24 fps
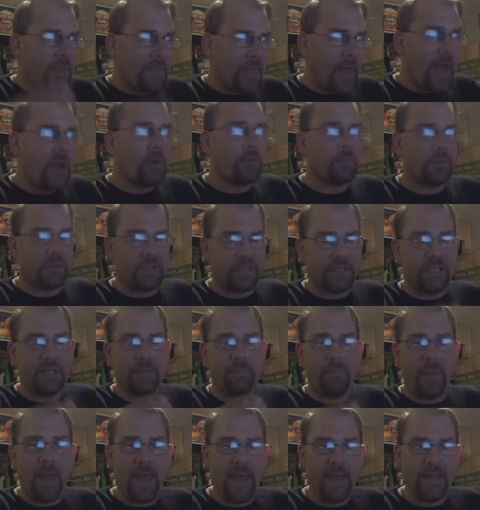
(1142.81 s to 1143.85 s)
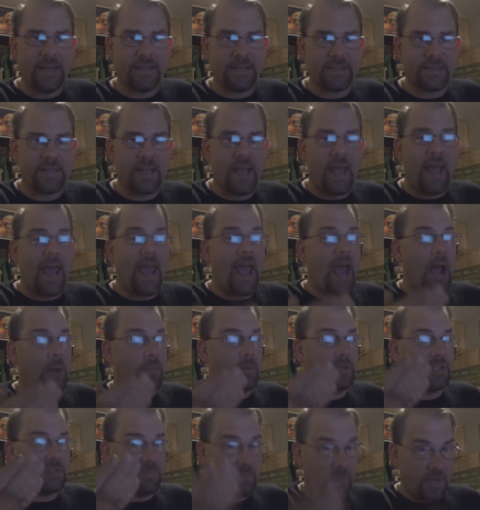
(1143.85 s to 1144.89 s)
That really depends. How
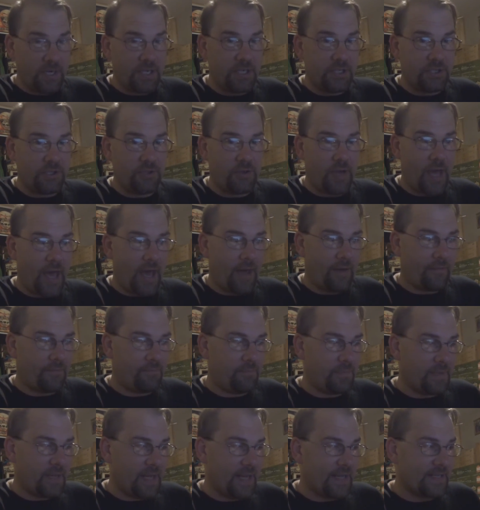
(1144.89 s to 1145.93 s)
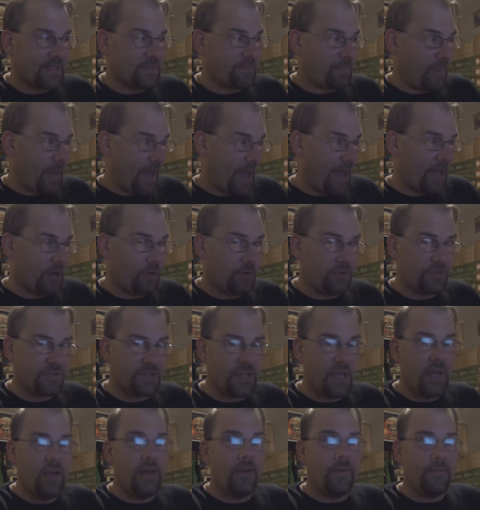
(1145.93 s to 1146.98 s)
much money do you have? Because
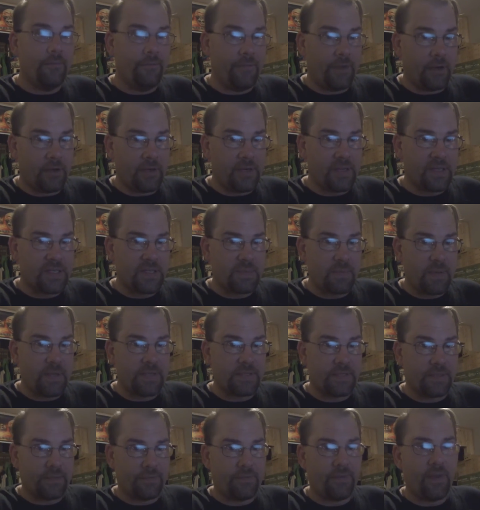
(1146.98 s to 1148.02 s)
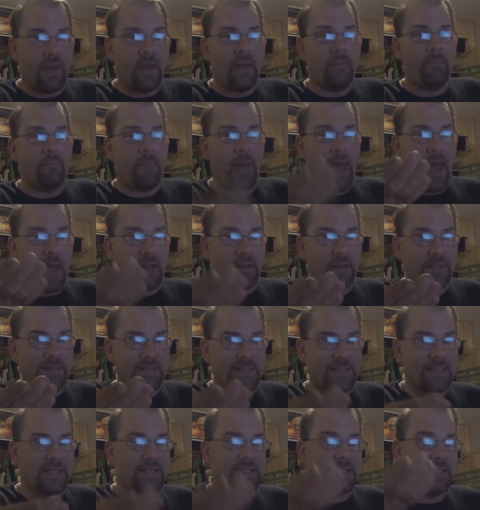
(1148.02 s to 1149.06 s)
panels, very expensive.
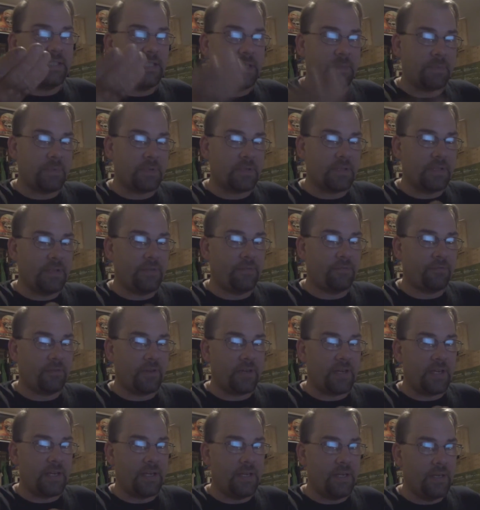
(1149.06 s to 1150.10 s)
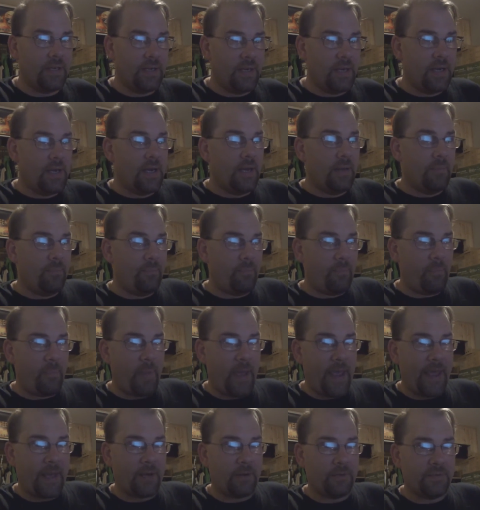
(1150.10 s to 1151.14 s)
Pallets, typically free.
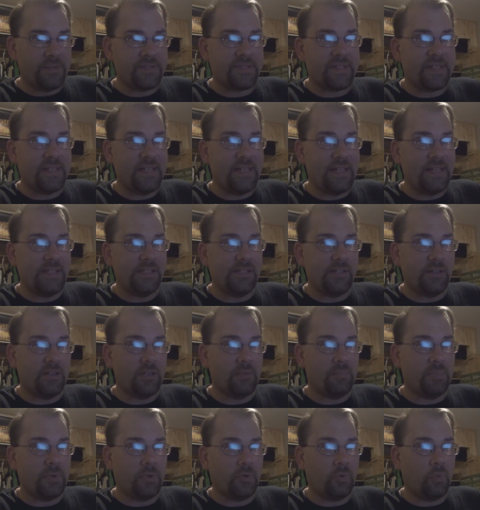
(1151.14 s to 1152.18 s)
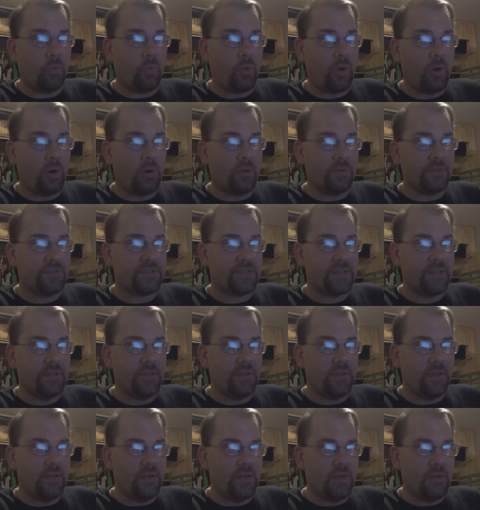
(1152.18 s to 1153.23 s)
Panels, easier to build walls,
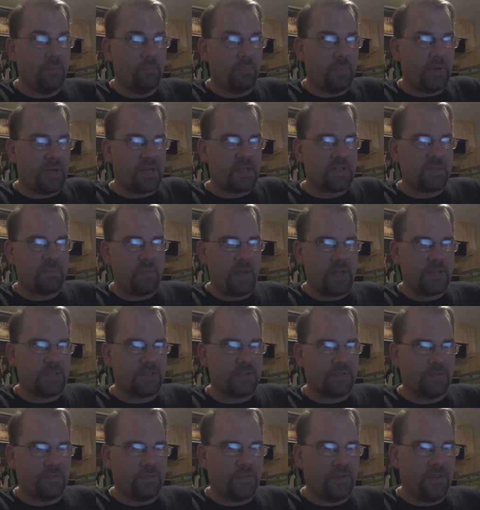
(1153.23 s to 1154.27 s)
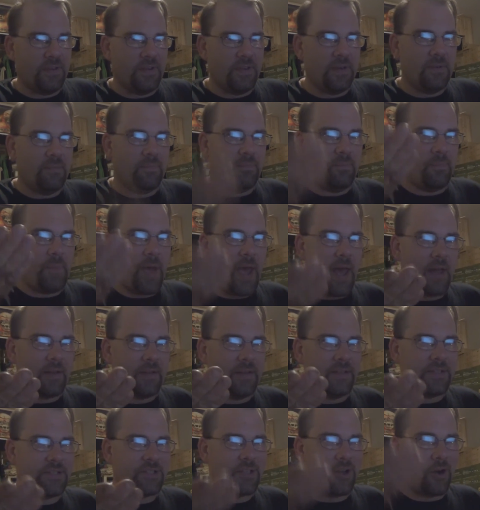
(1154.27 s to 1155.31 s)
but expensive.
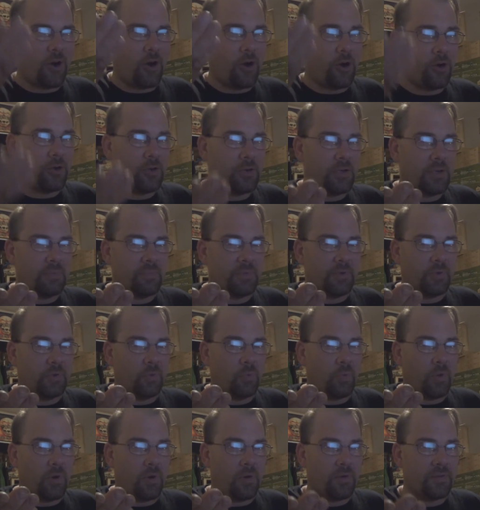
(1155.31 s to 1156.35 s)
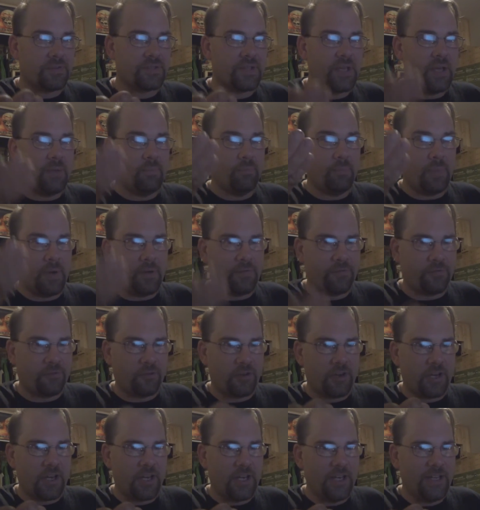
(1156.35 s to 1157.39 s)
Pallets, harder to build walls, but
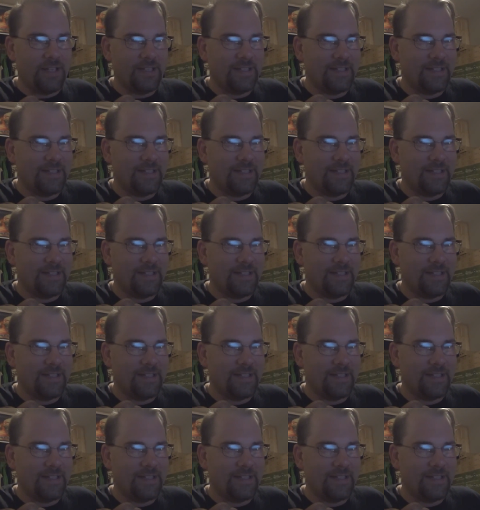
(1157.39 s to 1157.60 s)
free.